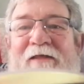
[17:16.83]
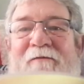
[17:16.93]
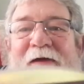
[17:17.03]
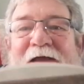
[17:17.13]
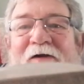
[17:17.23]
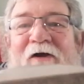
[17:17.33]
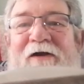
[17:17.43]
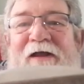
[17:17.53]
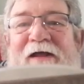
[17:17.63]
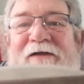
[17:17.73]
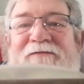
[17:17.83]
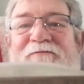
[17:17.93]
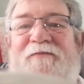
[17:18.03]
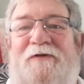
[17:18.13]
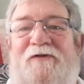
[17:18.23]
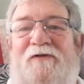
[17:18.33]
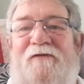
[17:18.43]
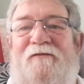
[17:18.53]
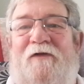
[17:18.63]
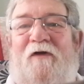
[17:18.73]
The micarta is
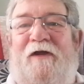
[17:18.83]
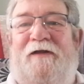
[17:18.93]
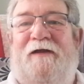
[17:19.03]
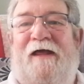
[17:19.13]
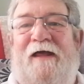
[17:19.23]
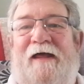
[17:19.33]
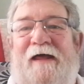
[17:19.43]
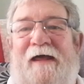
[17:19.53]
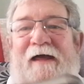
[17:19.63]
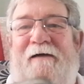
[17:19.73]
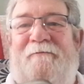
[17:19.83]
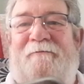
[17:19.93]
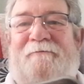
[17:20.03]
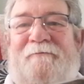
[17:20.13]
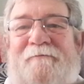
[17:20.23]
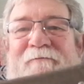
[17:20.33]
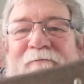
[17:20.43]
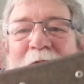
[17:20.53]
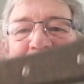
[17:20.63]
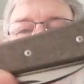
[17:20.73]
beautiful on it.
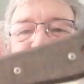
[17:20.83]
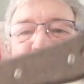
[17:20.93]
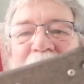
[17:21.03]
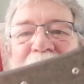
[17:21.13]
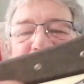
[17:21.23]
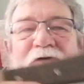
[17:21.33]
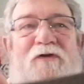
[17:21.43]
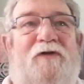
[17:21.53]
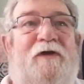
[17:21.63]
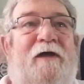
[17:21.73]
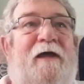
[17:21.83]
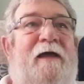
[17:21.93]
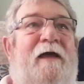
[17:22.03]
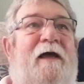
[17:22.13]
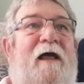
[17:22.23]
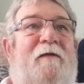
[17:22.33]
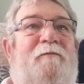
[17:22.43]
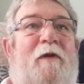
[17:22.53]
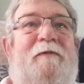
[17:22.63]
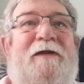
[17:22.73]
But I'll do a review. I'll
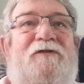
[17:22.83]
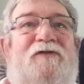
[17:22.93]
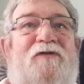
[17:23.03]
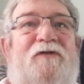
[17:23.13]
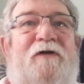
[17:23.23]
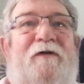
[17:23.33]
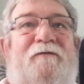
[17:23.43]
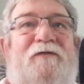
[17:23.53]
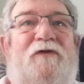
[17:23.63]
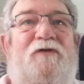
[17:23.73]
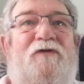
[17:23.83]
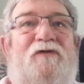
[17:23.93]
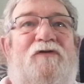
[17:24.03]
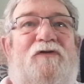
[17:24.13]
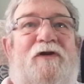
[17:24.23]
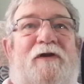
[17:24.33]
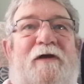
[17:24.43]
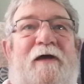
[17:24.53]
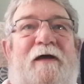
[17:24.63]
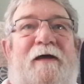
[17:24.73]
probably do a review.
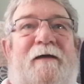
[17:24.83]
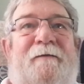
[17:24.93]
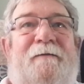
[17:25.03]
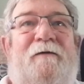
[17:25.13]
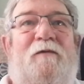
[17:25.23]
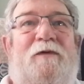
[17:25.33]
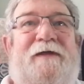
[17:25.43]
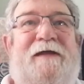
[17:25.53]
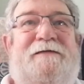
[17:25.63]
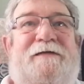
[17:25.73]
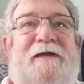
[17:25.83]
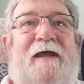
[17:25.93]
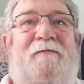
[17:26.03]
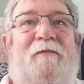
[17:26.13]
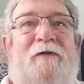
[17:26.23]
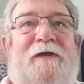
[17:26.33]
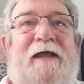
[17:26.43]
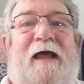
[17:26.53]
What day is today? Monday.